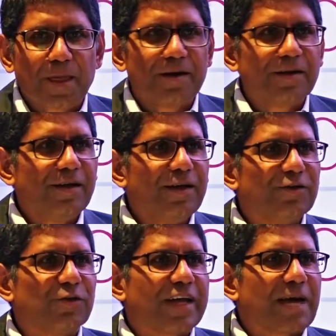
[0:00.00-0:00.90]
right?
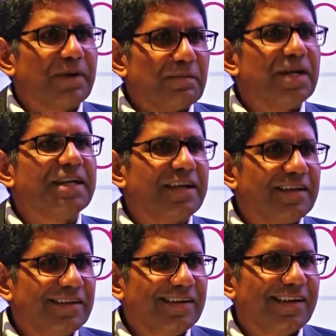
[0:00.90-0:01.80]
So they kept
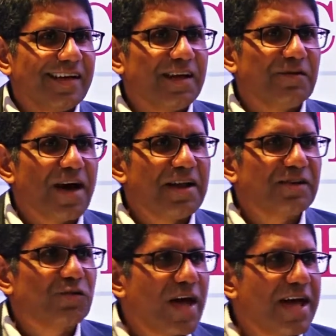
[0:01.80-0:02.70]
repeating in
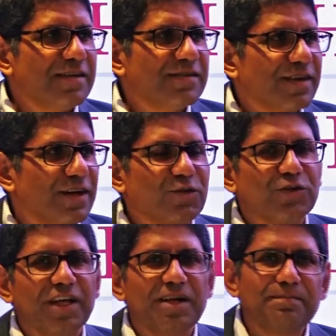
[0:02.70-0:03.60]
various ways to
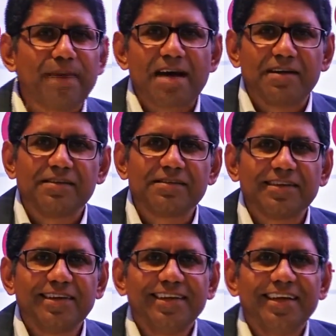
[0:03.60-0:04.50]
the parents